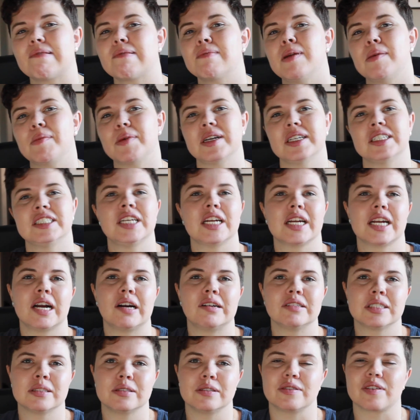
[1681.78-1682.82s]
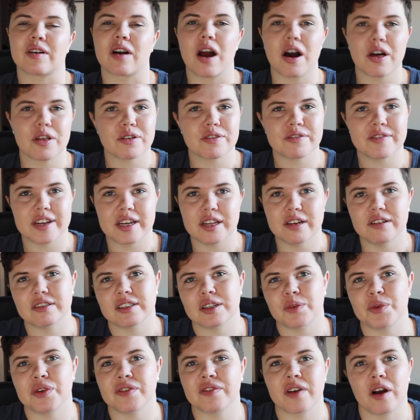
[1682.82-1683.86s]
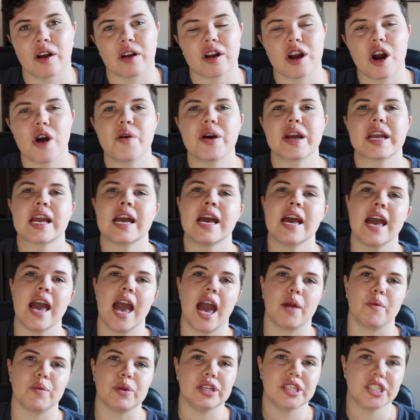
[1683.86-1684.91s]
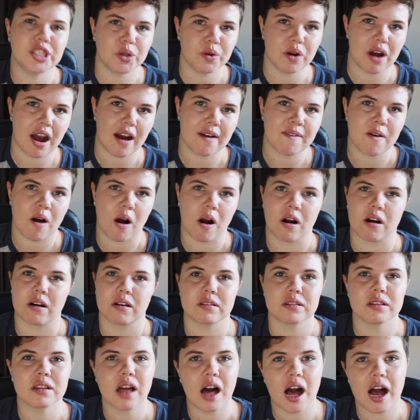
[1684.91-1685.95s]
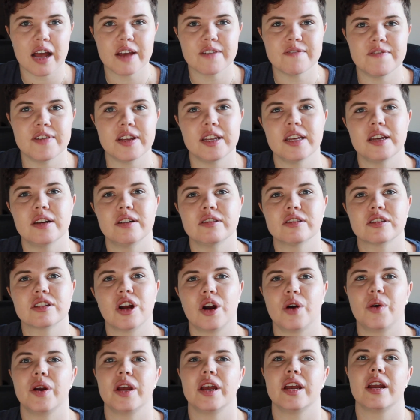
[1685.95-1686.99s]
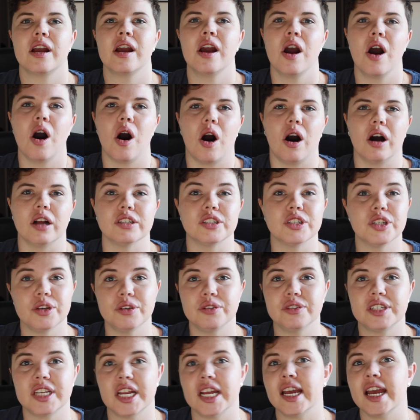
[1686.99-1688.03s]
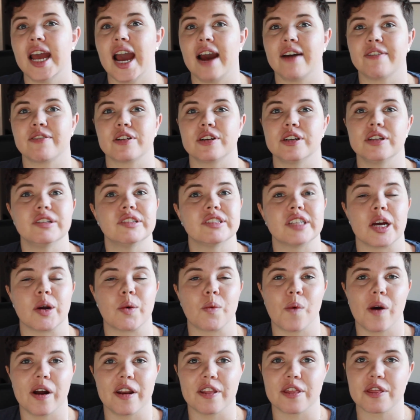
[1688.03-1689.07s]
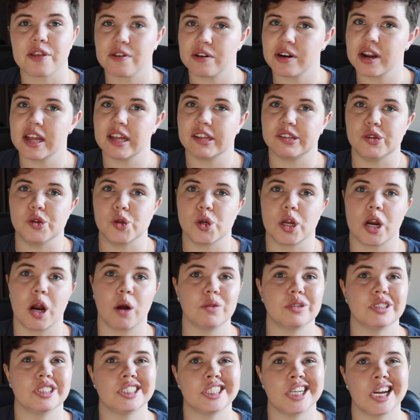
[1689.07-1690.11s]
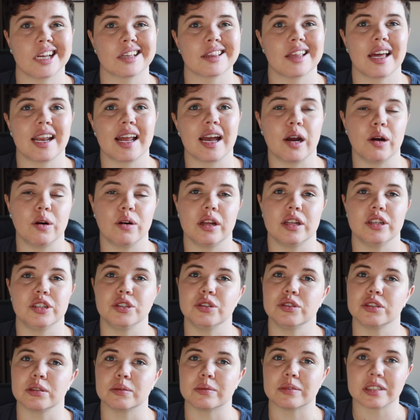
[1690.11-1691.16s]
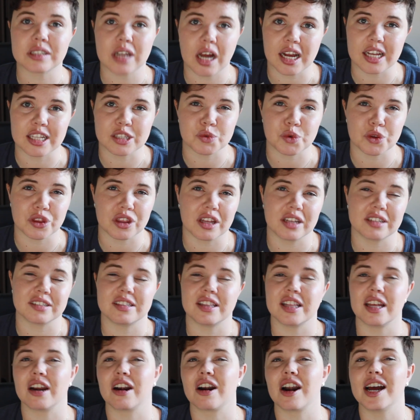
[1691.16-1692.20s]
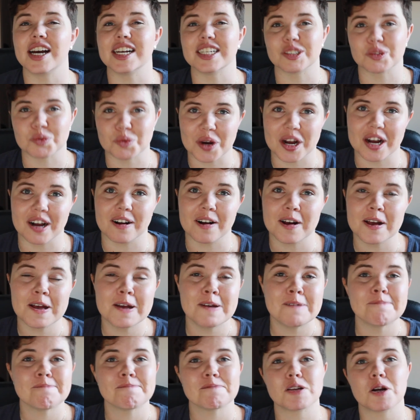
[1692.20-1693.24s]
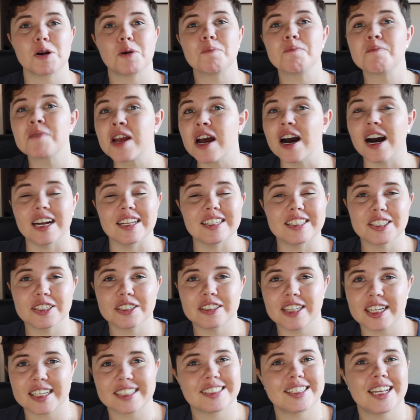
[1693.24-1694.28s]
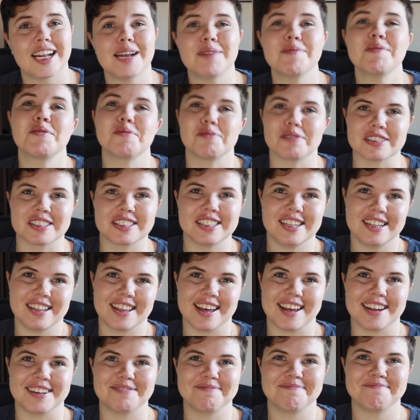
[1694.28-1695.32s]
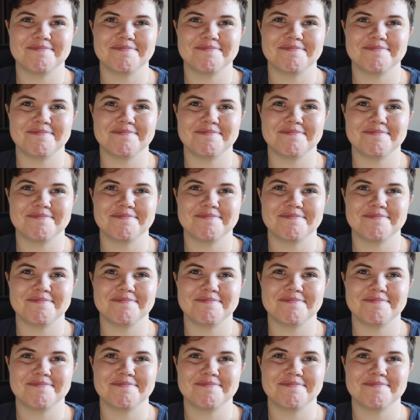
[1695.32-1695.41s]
Remember to check out some of our other videos that we've got going, and we do have our live videos going on Tuesday afternoons at 1:30, so you can always check that out and do some science with us there as well. So until next time, we'll see you then.